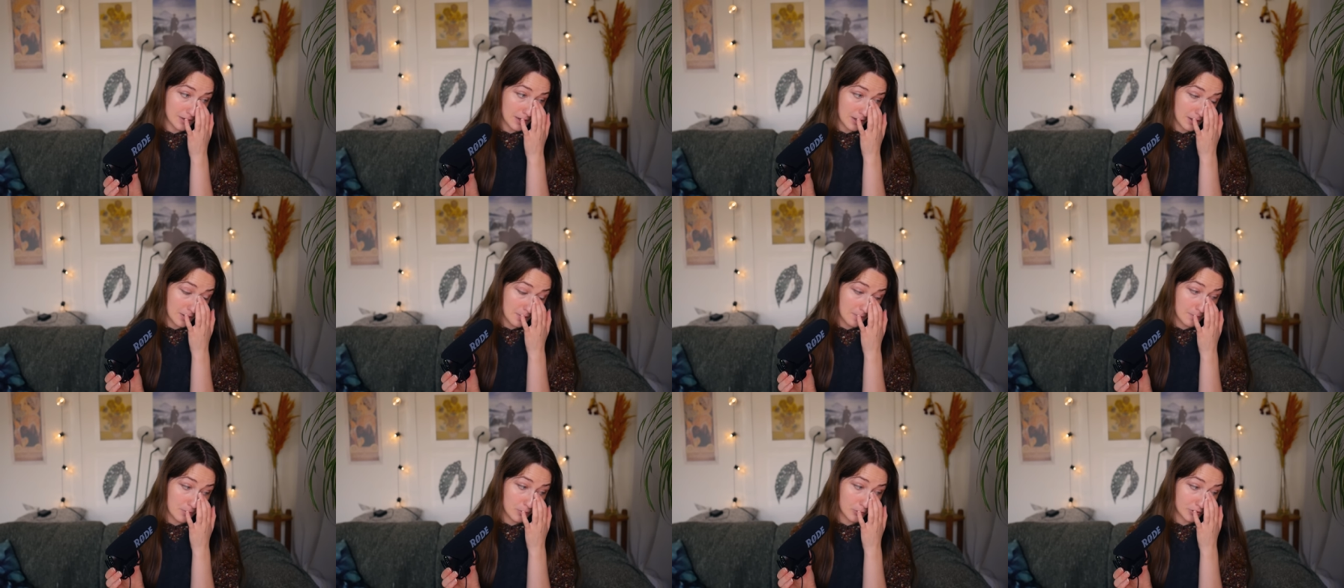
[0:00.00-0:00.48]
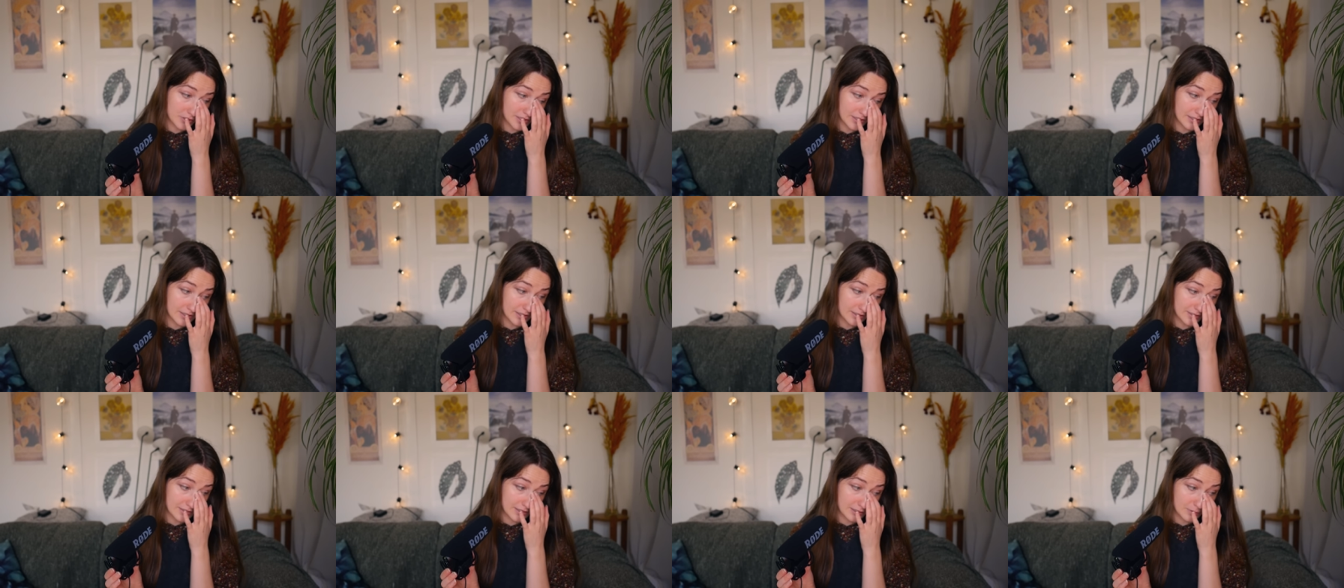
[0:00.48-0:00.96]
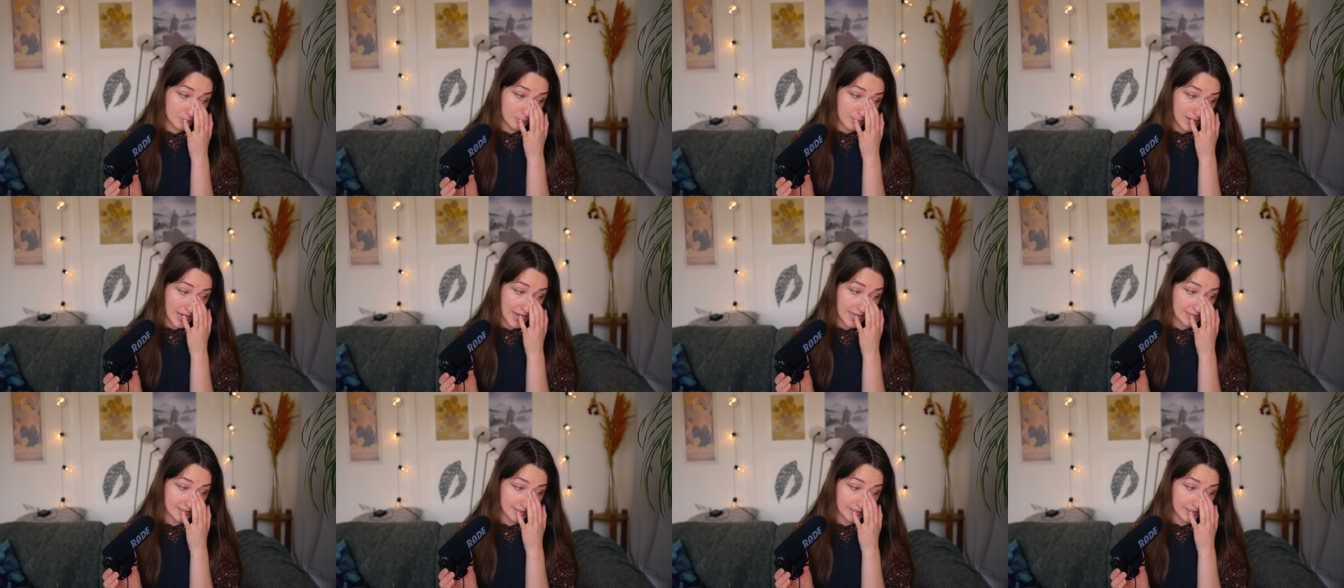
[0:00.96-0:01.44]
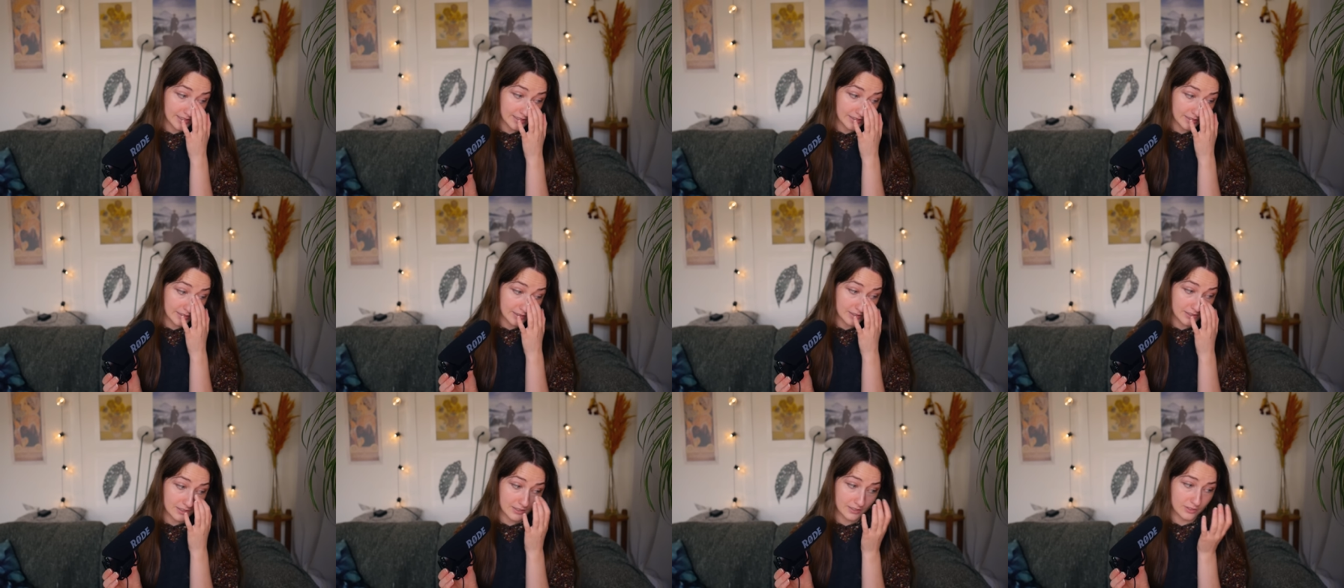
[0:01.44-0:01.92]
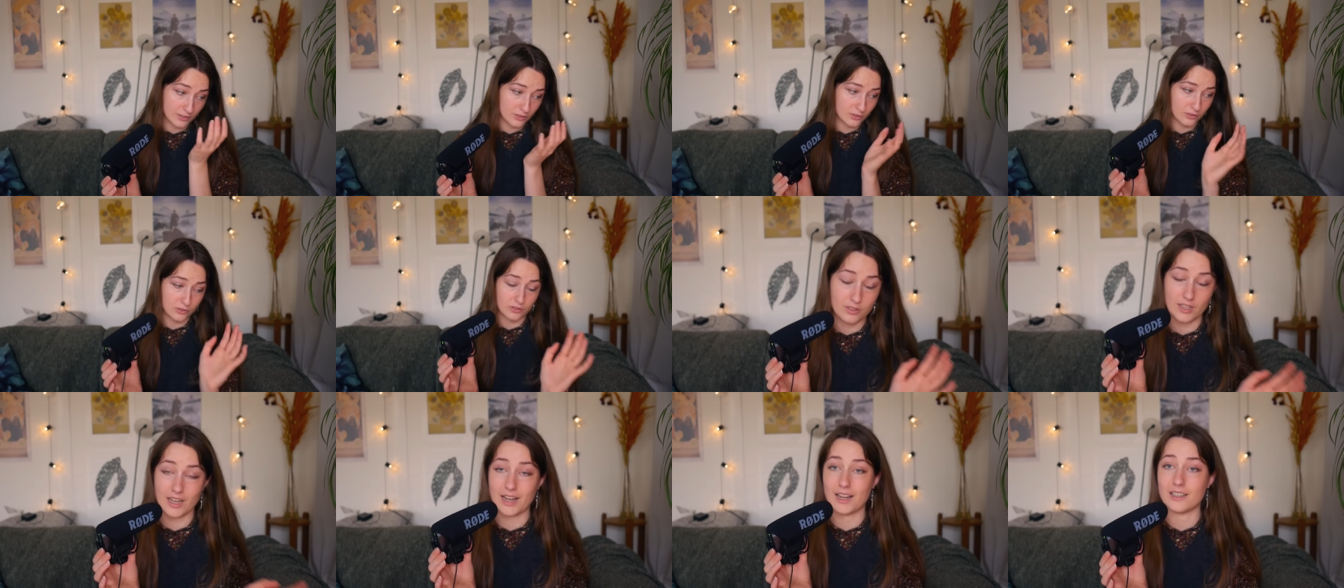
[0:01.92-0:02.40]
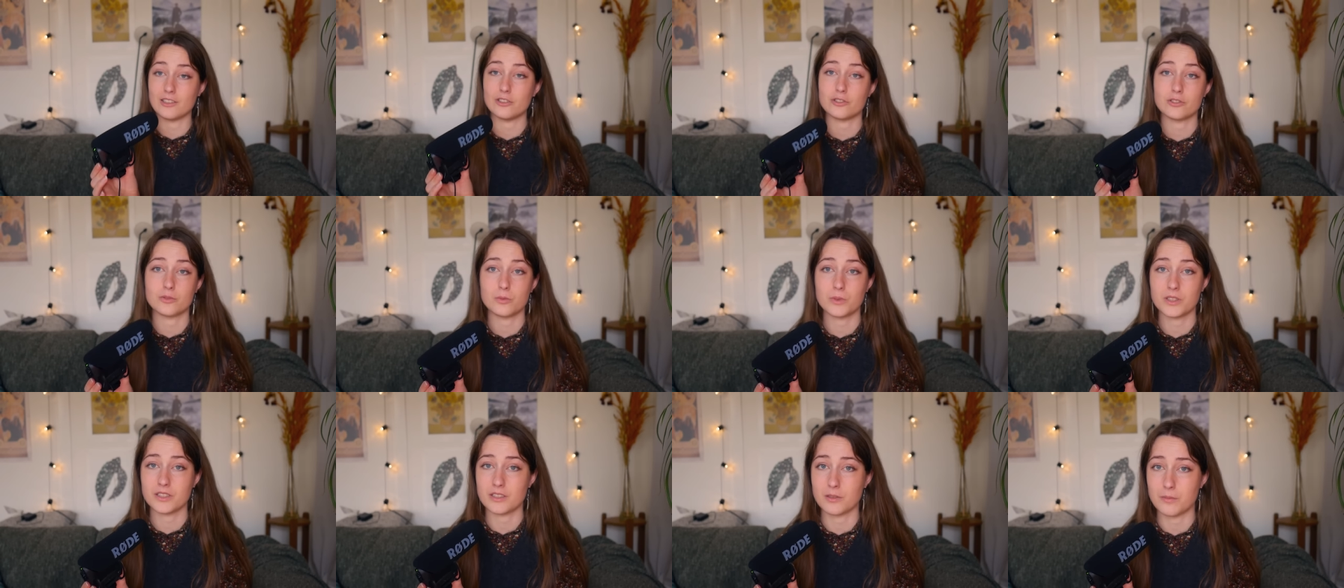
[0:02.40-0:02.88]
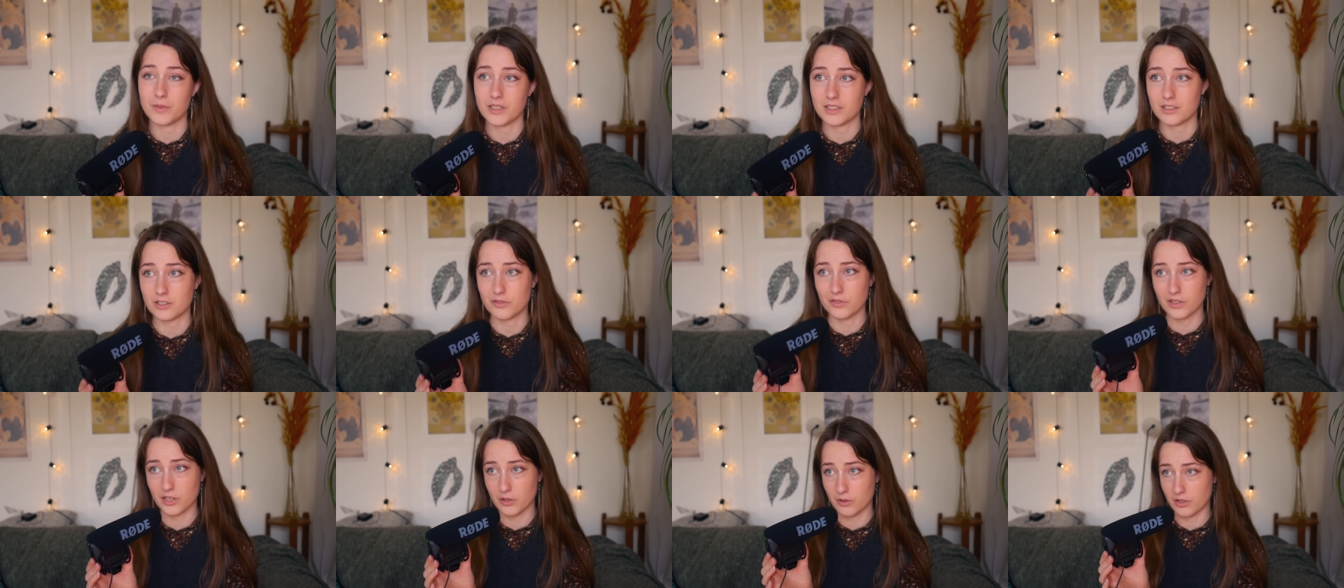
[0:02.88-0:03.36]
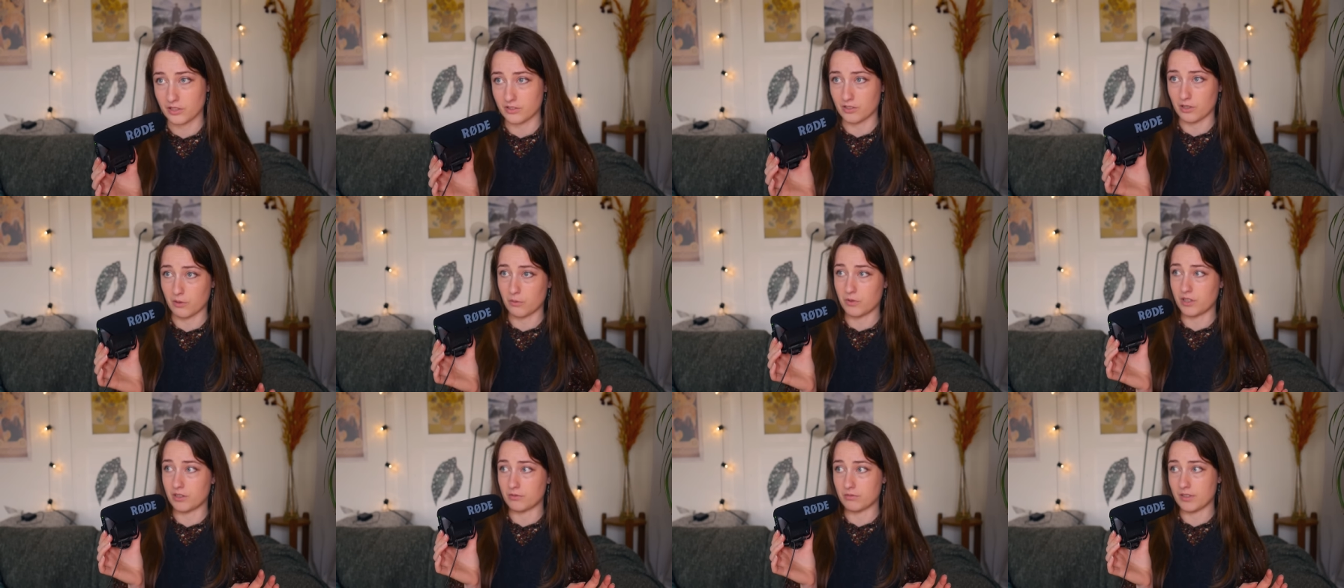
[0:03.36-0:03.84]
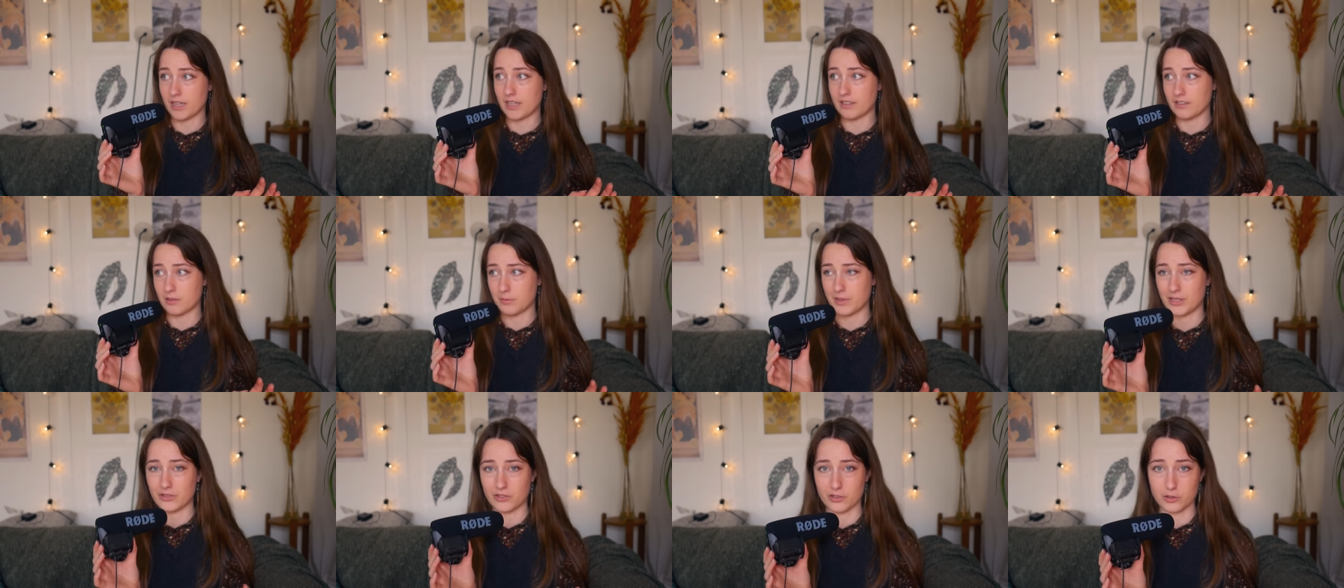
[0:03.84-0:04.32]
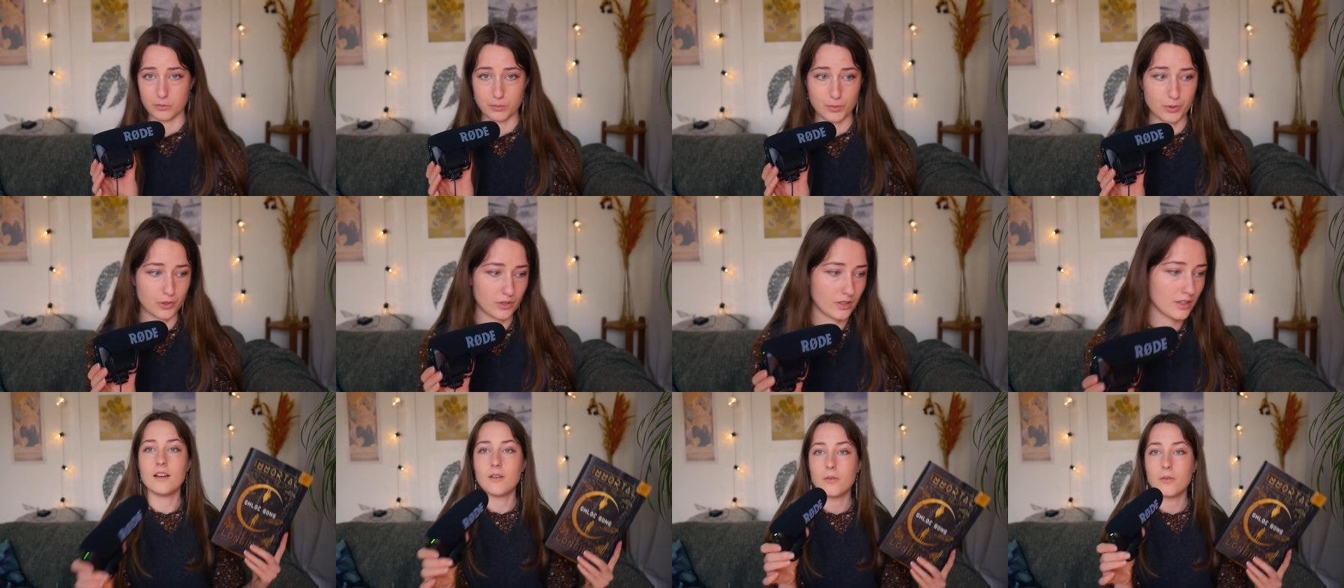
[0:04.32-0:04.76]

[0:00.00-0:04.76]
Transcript: a book that does this badly, this is just, I just want to make this video because I want to rant about this book.